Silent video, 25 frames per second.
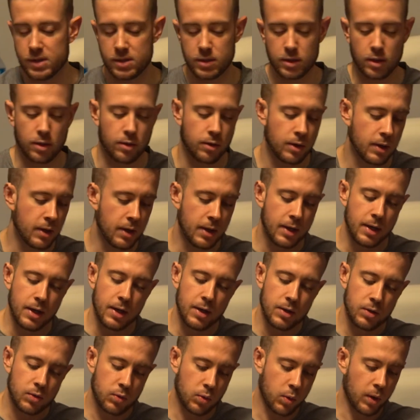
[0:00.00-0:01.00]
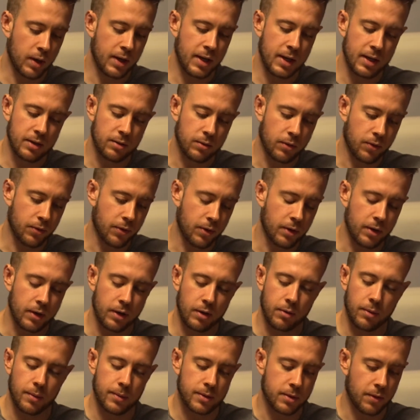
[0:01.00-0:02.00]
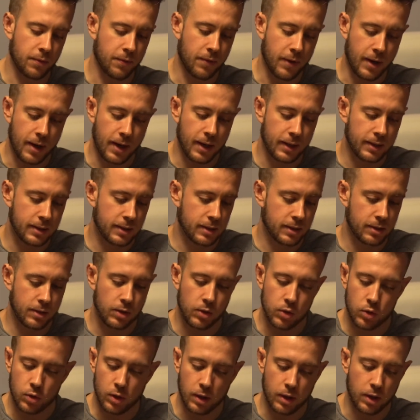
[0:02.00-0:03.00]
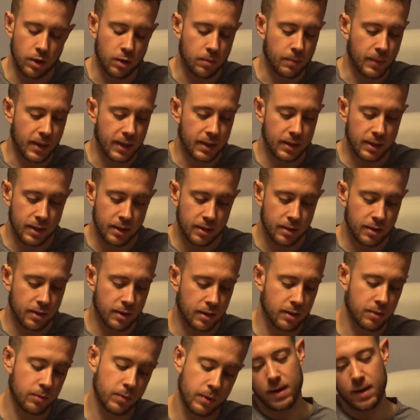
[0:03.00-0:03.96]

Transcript: So 20 to 30 grams of fat usually on my dinner.